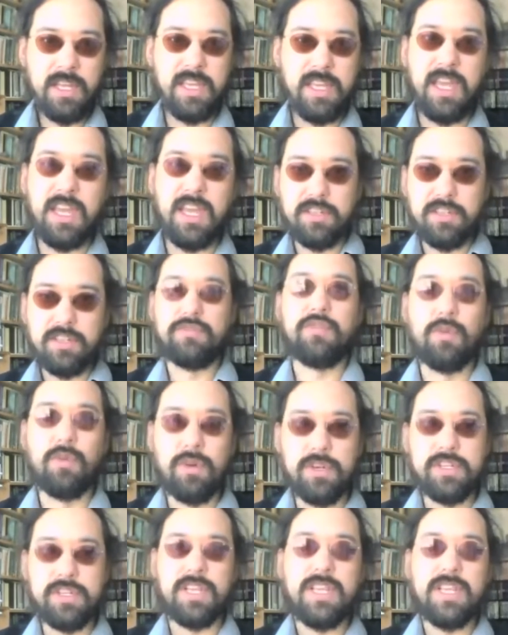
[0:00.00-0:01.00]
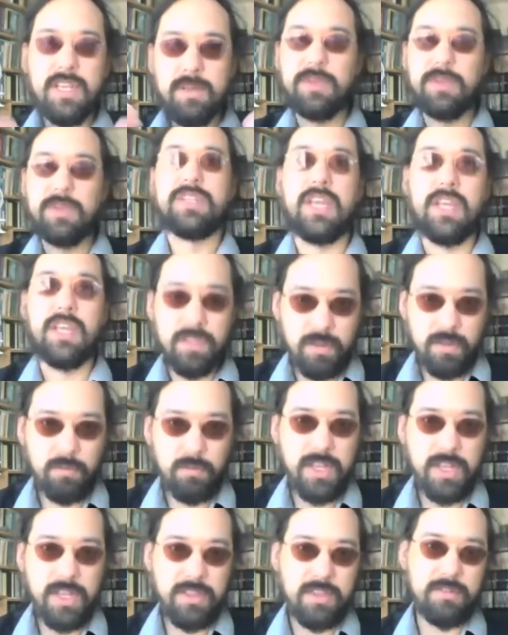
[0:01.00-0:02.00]
can't afford to imitate the
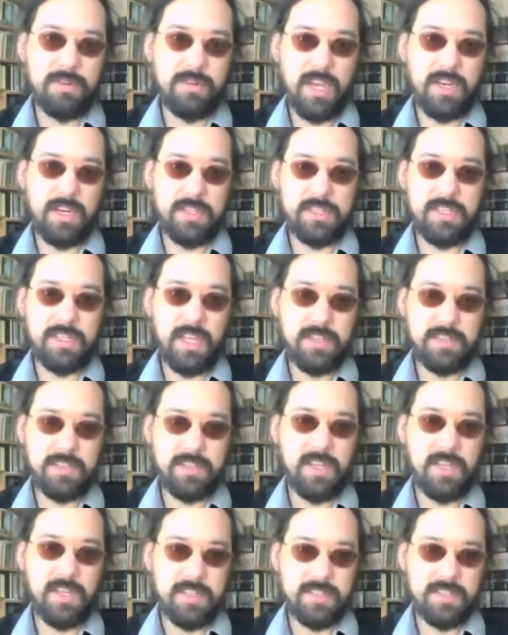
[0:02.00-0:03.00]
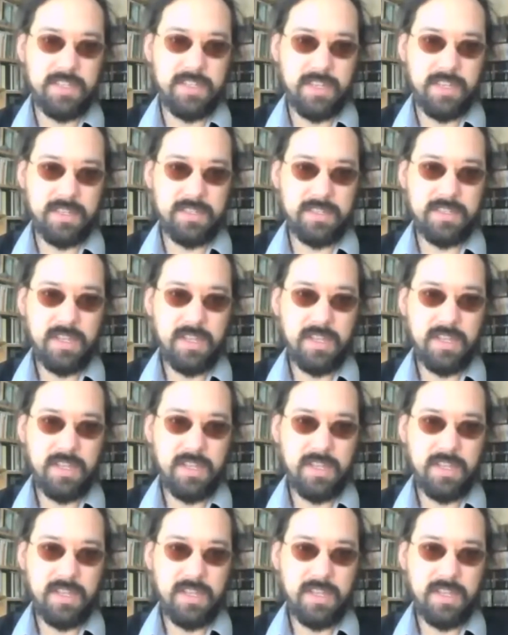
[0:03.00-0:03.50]
way the United States does things.